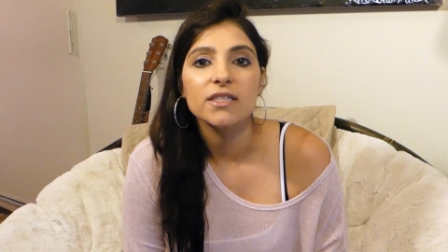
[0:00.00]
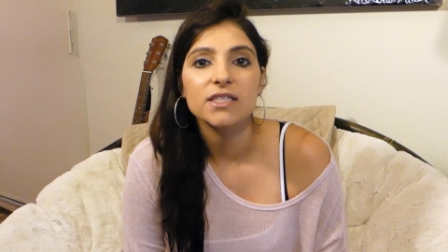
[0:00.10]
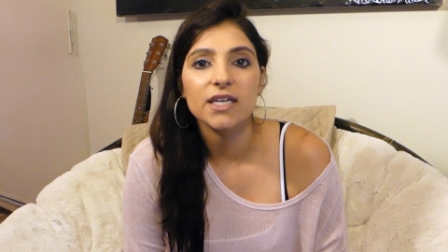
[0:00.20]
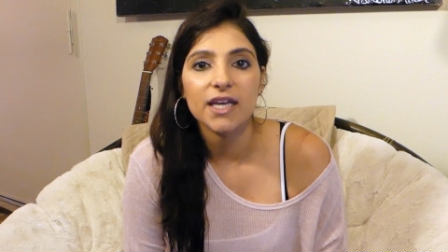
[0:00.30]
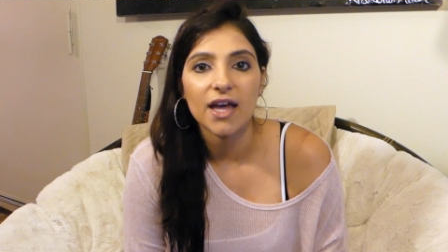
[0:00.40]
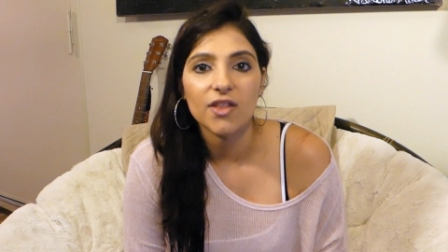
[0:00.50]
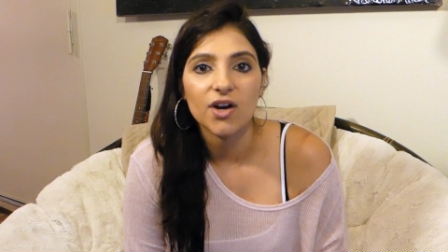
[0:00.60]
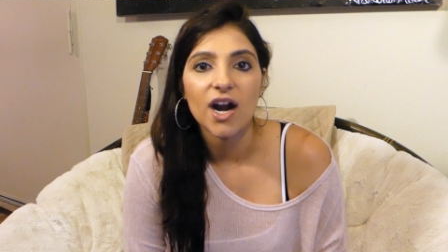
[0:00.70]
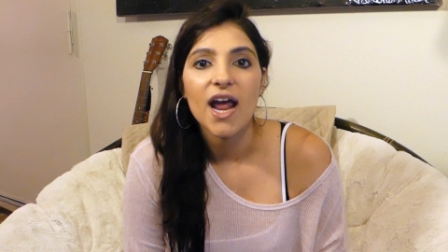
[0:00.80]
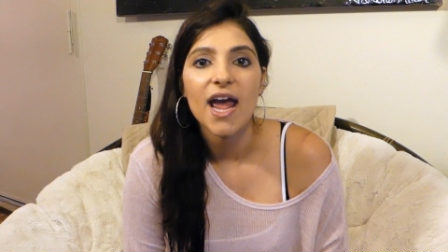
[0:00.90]

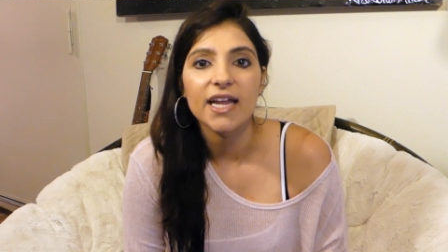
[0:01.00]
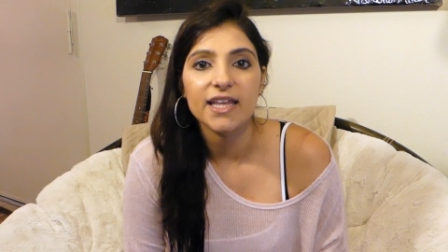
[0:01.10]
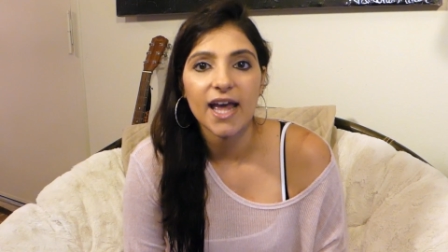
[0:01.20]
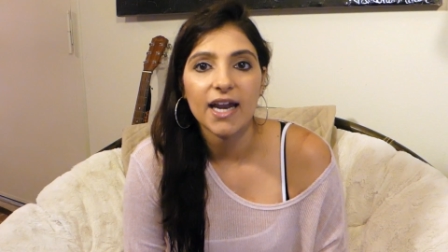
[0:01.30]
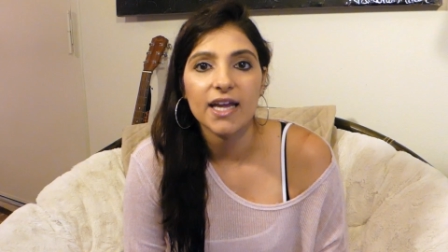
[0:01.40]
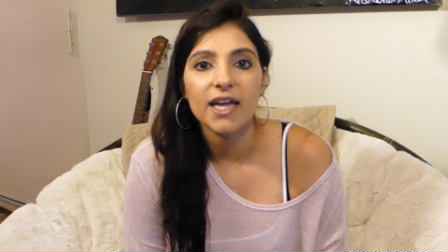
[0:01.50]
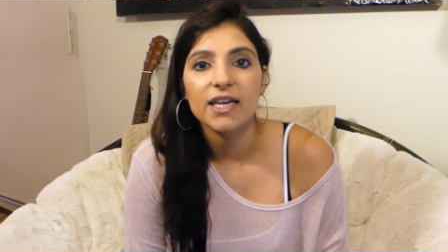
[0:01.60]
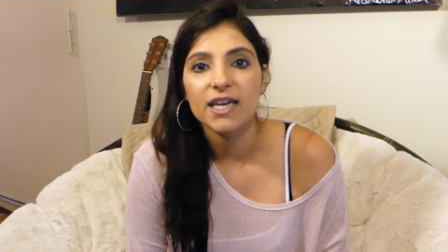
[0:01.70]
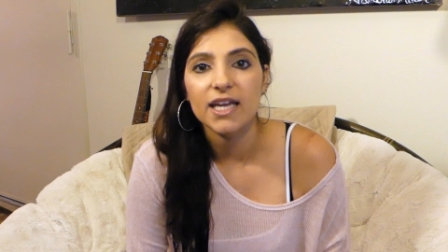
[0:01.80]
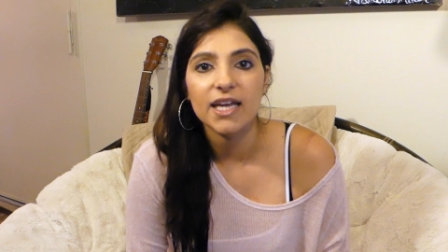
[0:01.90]
together and getting
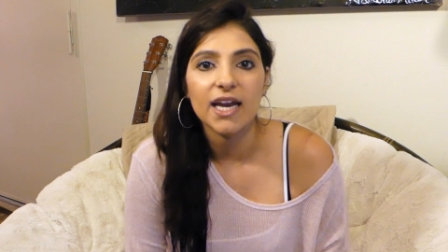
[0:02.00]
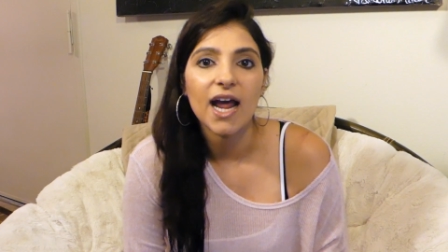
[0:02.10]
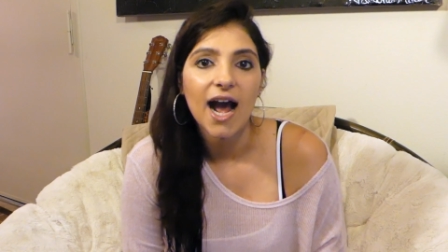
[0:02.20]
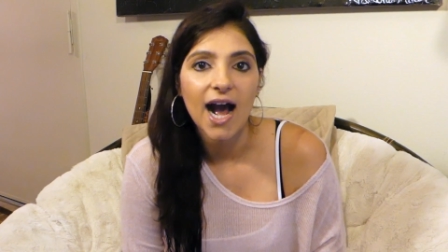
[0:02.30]
Negan